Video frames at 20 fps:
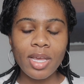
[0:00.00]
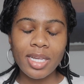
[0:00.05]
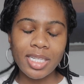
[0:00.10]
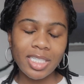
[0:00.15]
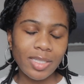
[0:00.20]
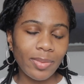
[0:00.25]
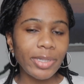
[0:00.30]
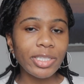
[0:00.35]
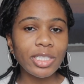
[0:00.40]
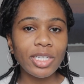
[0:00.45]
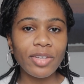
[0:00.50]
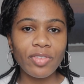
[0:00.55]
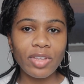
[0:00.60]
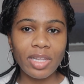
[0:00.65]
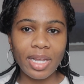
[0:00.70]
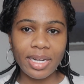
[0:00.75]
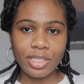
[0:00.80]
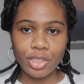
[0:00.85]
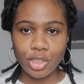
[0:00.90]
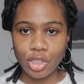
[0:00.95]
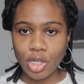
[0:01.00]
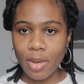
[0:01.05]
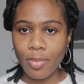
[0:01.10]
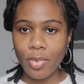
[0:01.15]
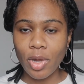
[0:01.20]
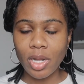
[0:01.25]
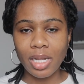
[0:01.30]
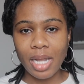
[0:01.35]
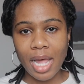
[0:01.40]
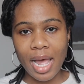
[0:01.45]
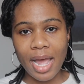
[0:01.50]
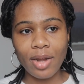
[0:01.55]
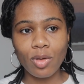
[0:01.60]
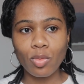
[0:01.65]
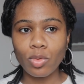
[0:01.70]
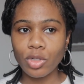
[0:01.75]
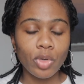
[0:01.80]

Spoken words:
especially if you like to shop online,